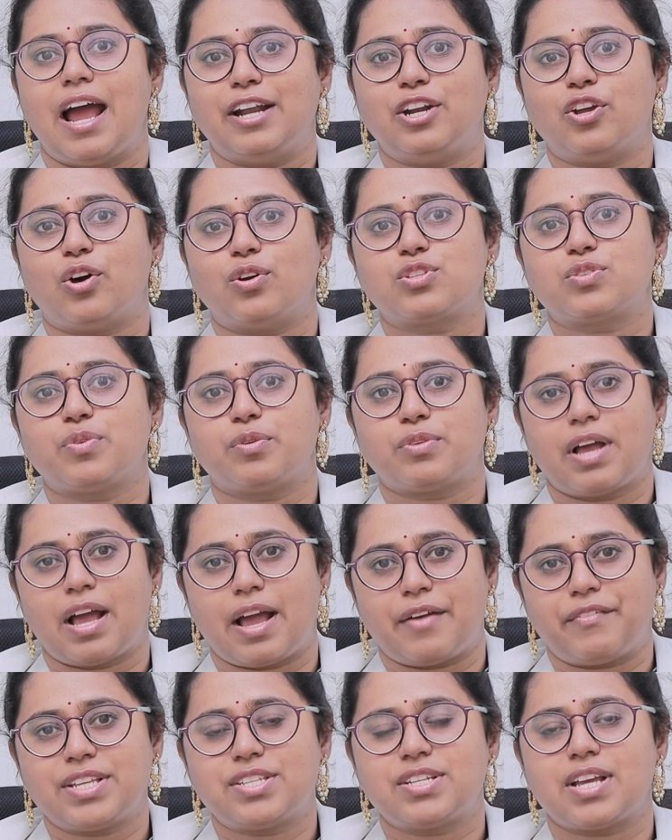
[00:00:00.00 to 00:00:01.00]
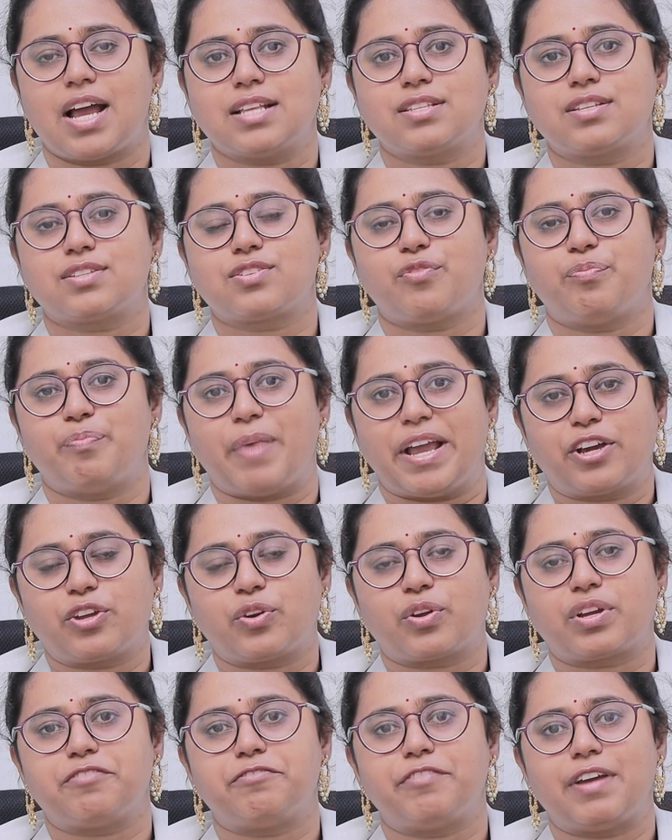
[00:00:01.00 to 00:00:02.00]
and also having chances of
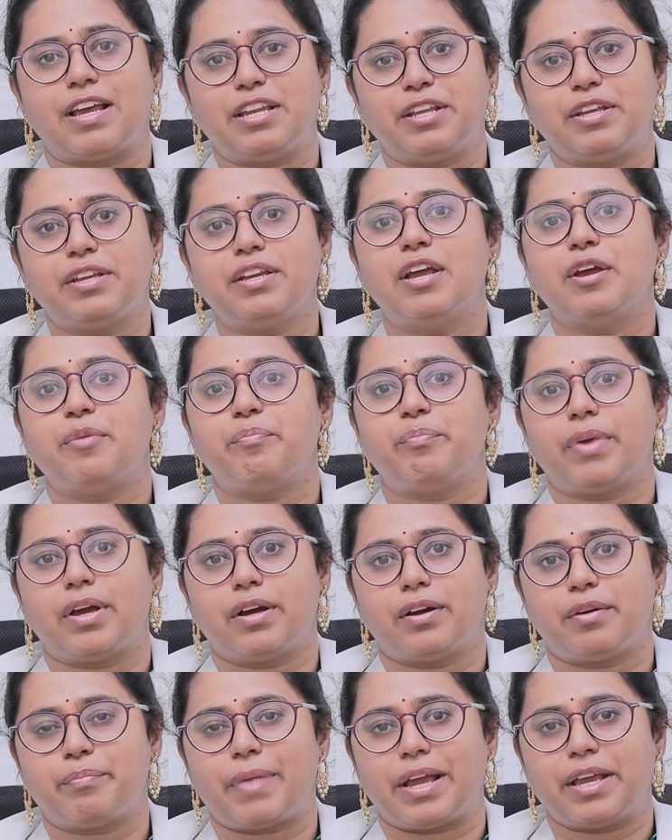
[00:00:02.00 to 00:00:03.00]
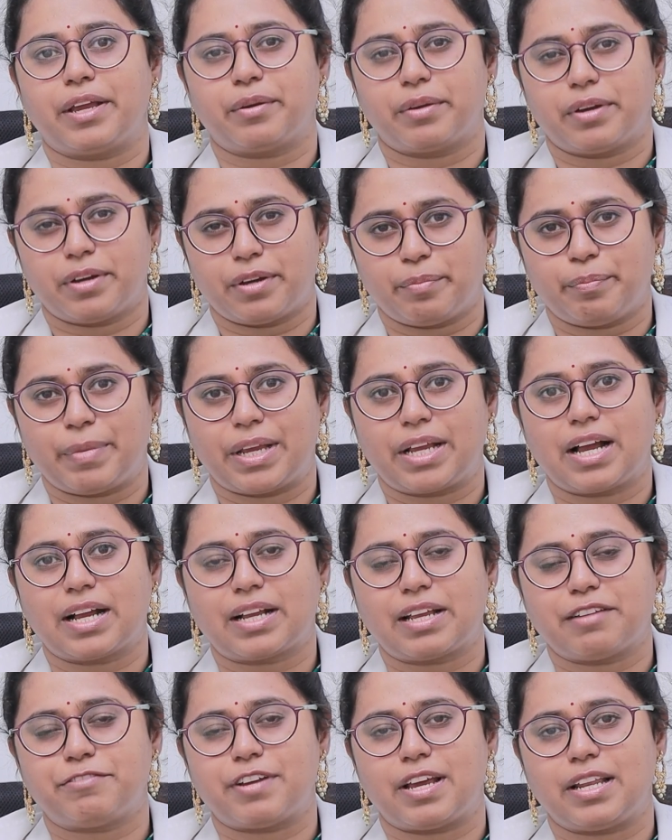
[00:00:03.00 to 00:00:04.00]
microcephaly,
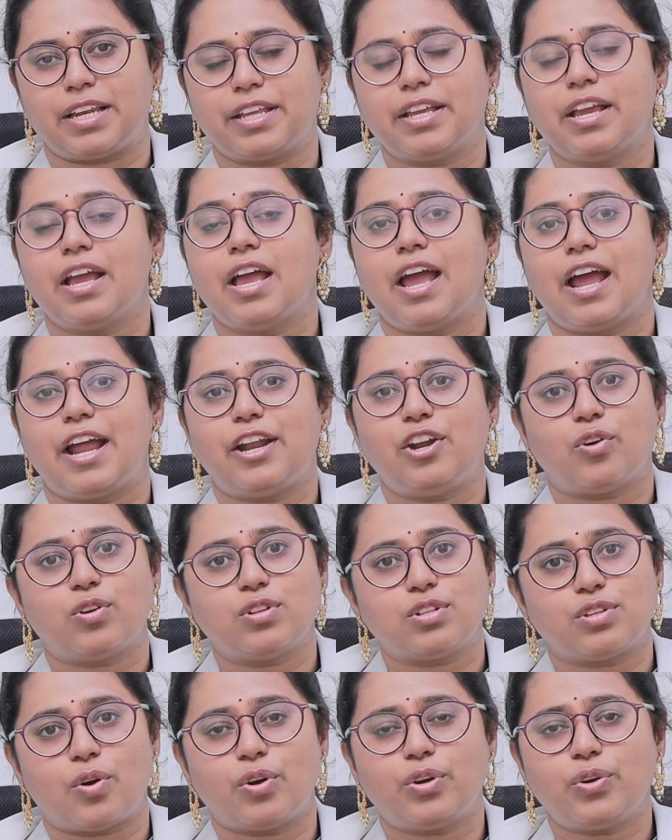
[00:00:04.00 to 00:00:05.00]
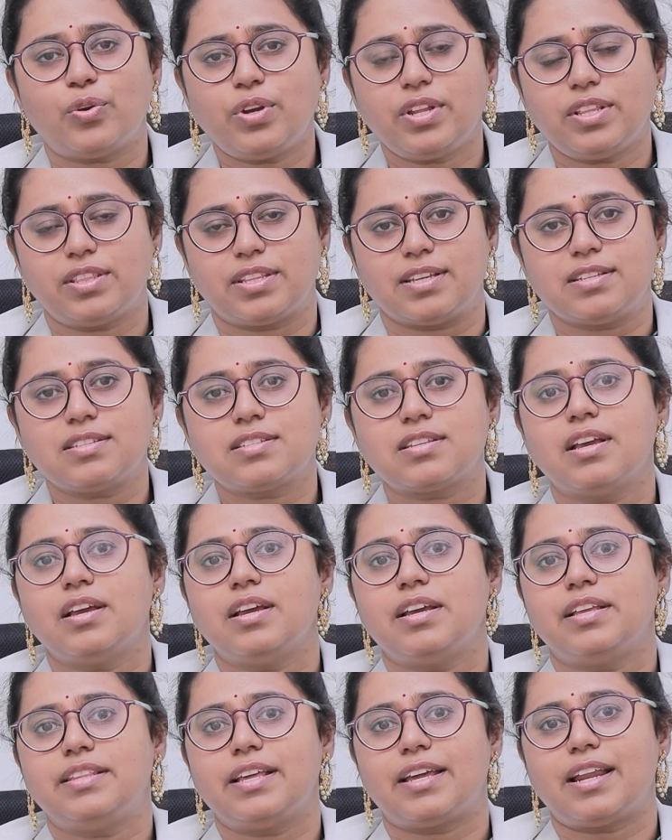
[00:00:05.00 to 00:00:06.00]
megacephaly, and all. Not only this,
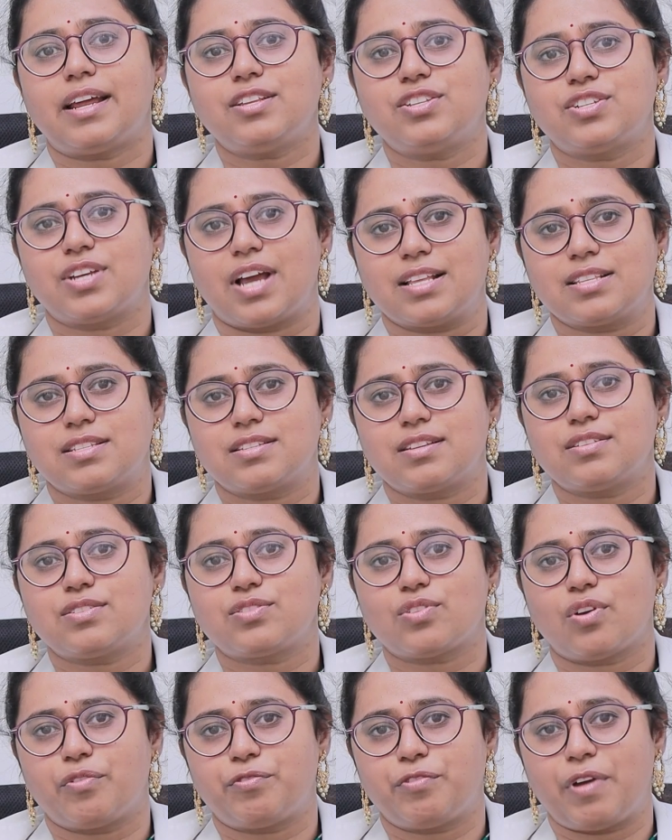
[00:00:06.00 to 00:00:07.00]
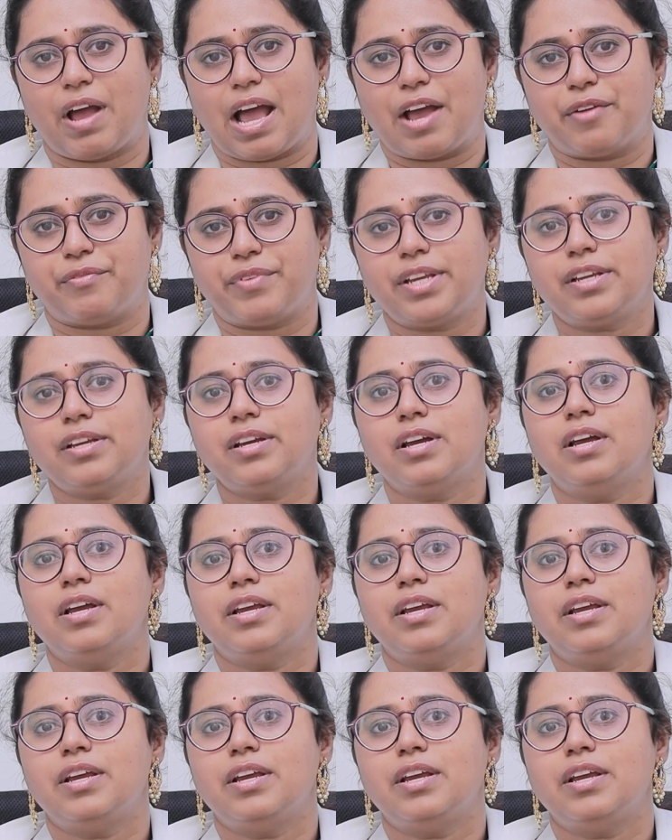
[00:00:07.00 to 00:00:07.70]
there are chances of having